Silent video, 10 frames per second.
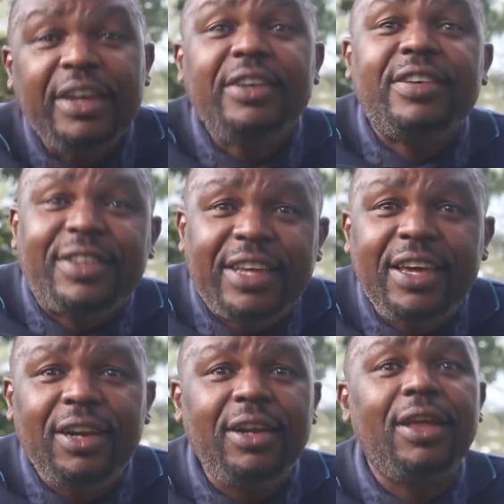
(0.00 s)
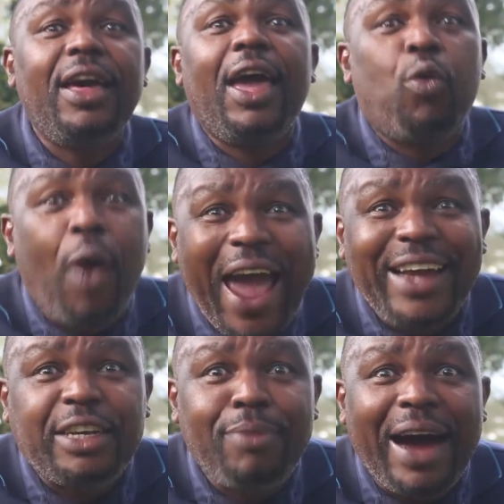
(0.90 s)
still a
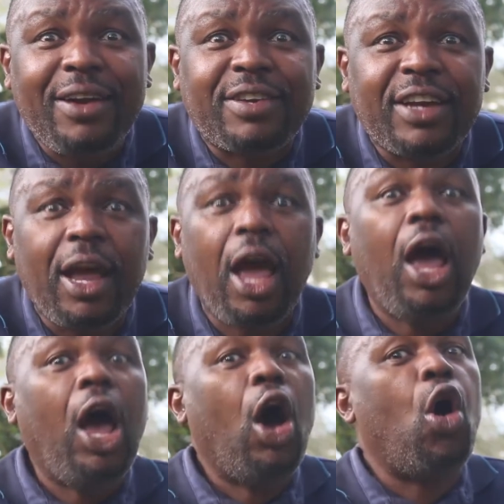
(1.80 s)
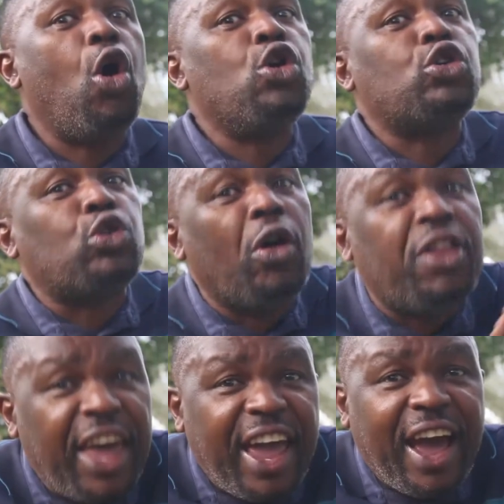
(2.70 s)
white man say, also
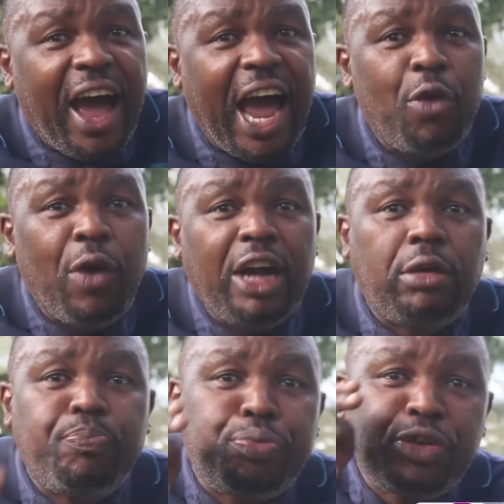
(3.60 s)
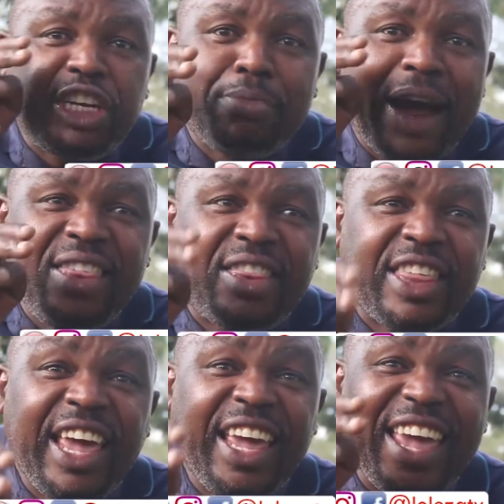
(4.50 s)
there I want to put my
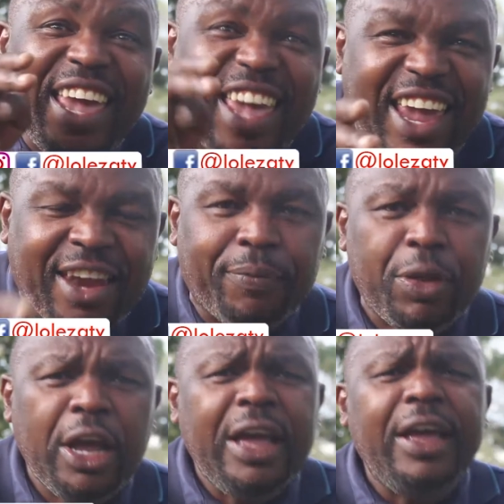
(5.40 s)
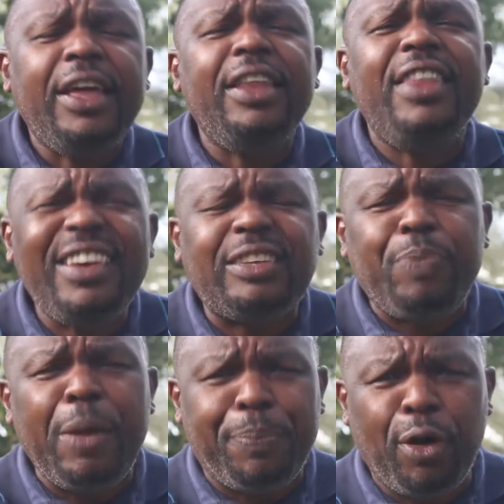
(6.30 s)
thing in. These
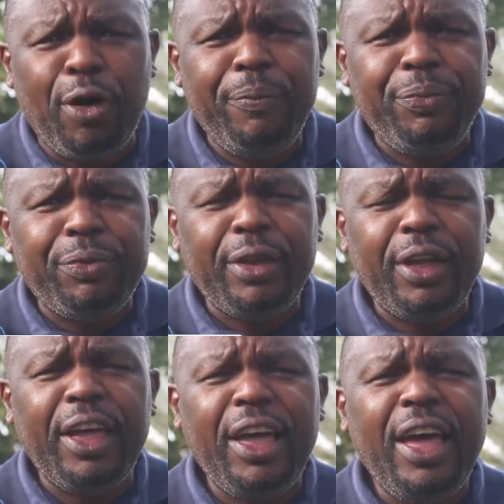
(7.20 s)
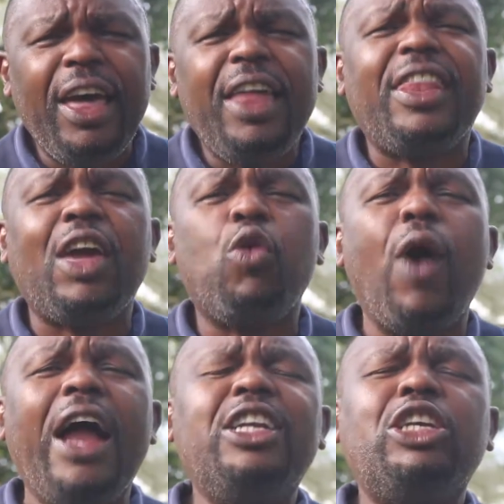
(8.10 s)
people, they
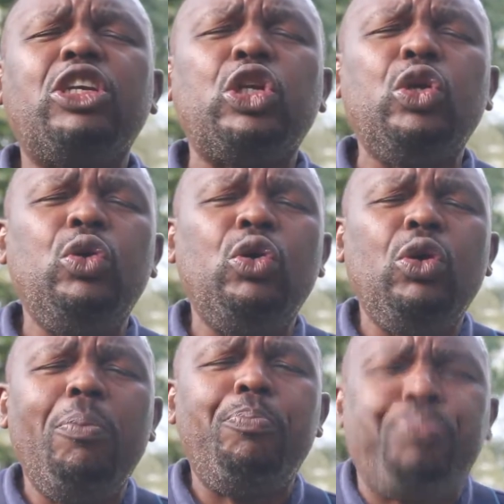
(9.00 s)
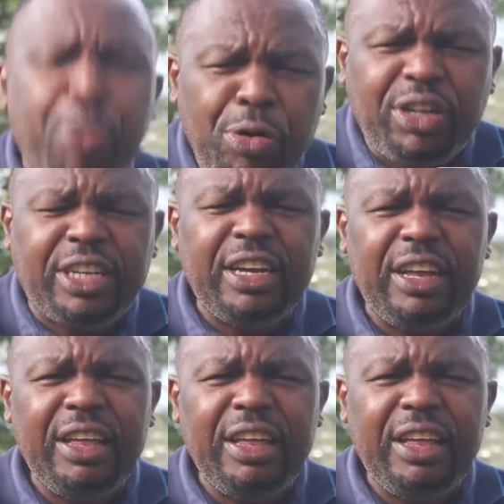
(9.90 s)
want to put